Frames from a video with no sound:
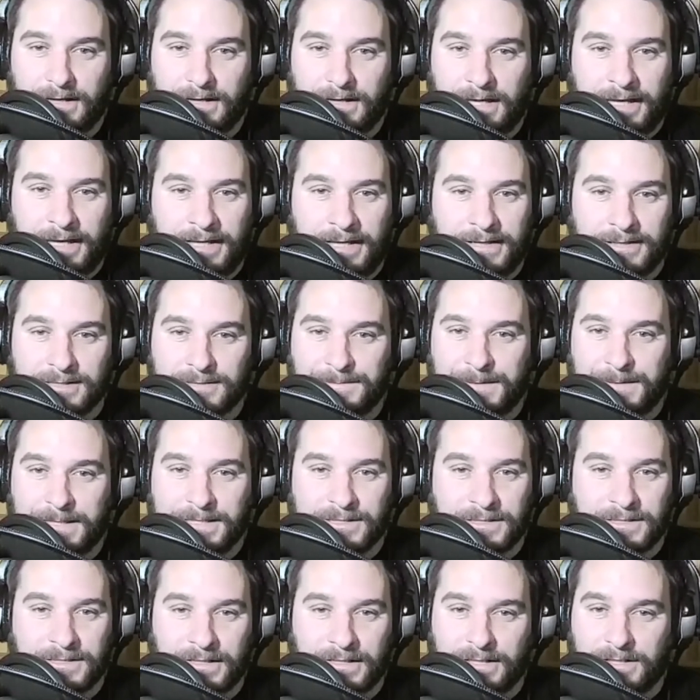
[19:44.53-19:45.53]
and
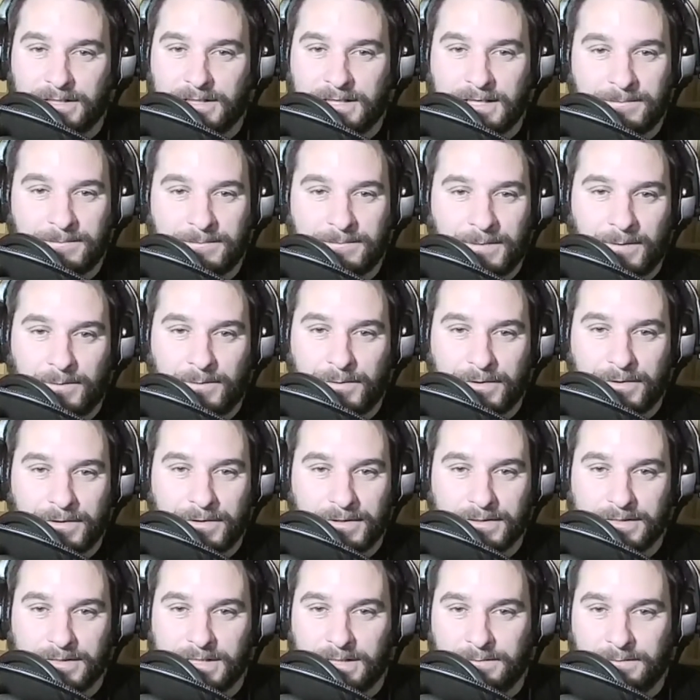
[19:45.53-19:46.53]
especially keep up with
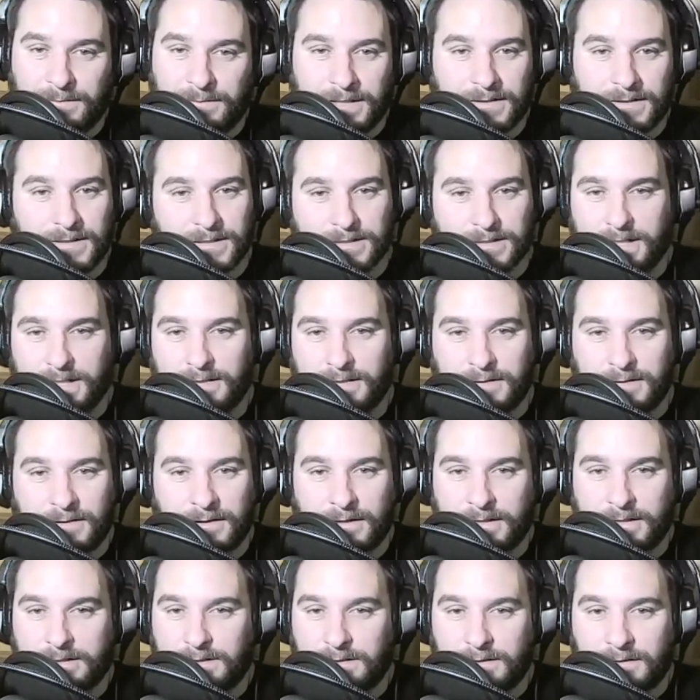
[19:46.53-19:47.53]
a team like
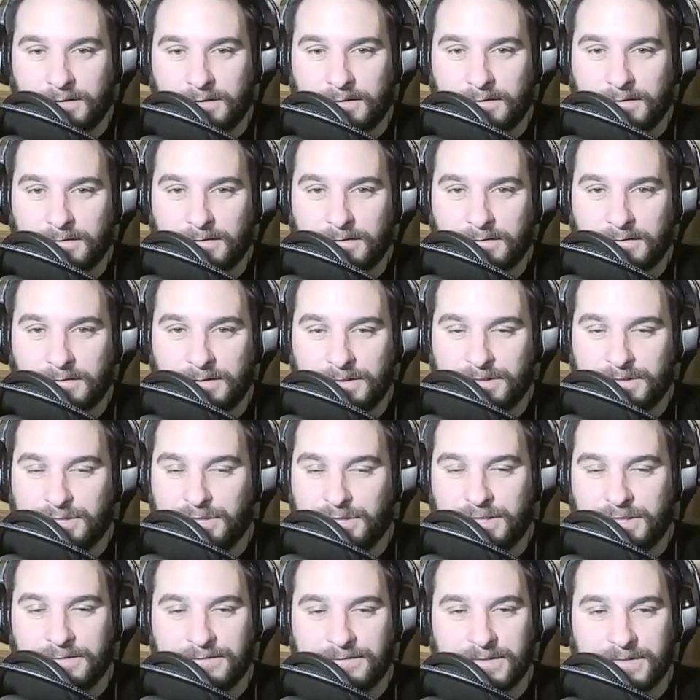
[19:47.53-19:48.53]
the
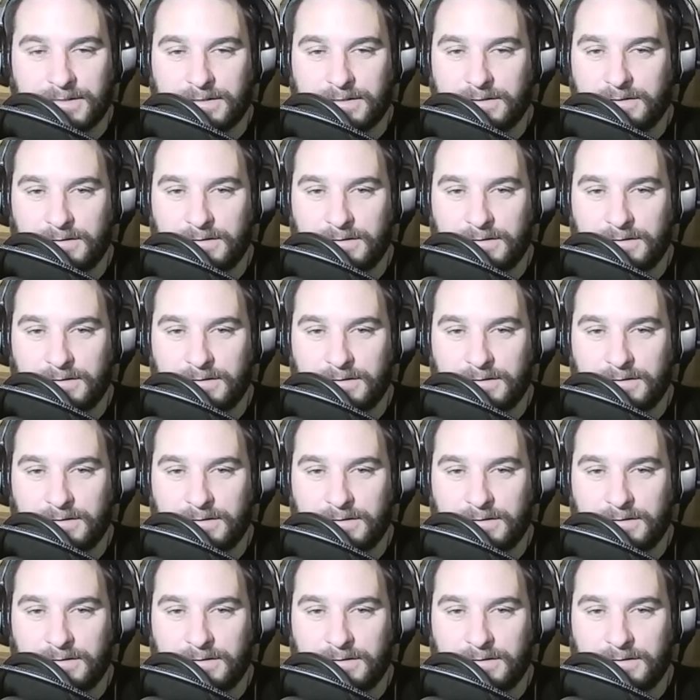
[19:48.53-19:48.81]
Chiefs.